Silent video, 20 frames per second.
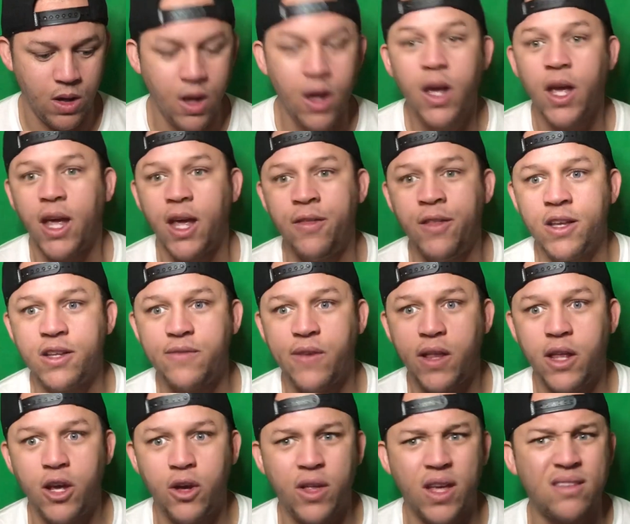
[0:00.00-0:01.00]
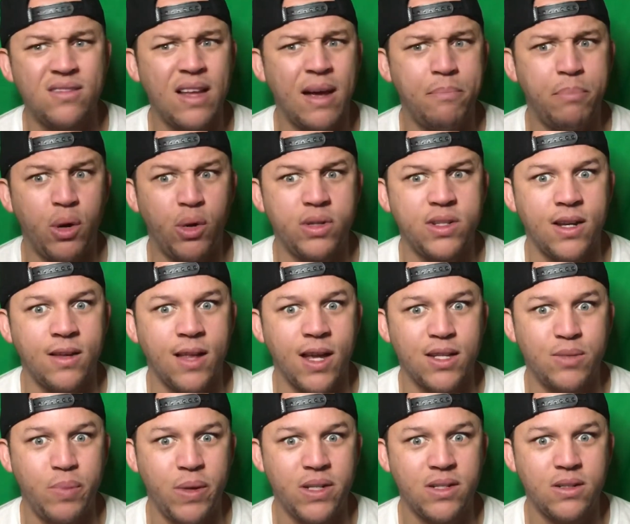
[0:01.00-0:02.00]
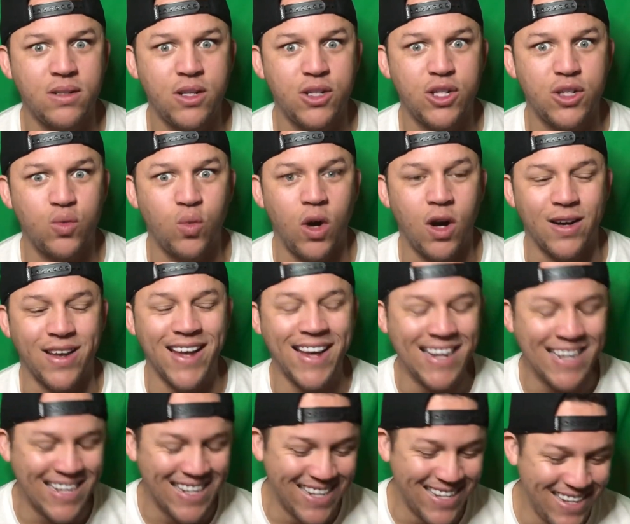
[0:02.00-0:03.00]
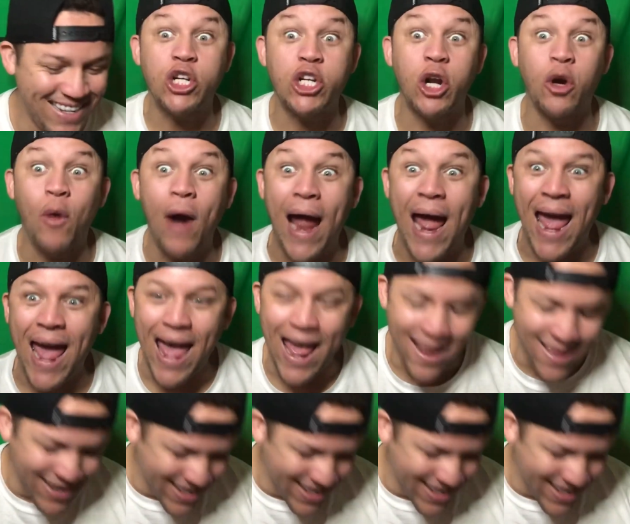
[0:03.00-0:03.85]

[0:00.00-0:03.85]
In this video, that's not bolting, that's basically just walking. You should've ran!